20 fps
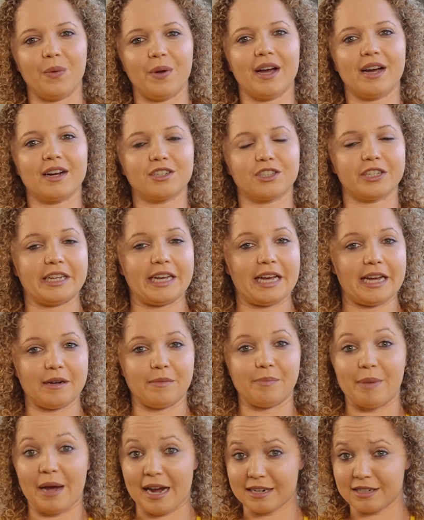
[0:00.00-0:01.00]
we actually
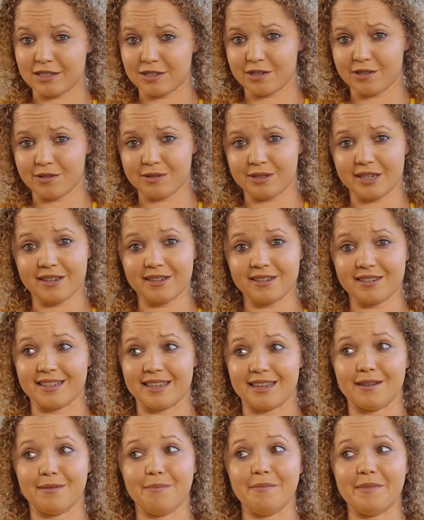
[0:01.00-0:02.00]
headed back to the hotel
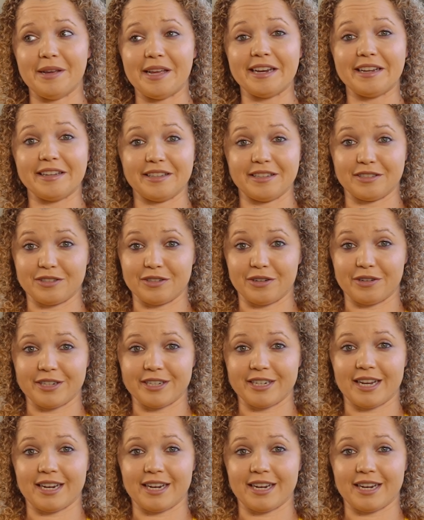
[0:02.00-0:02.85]
and immediately started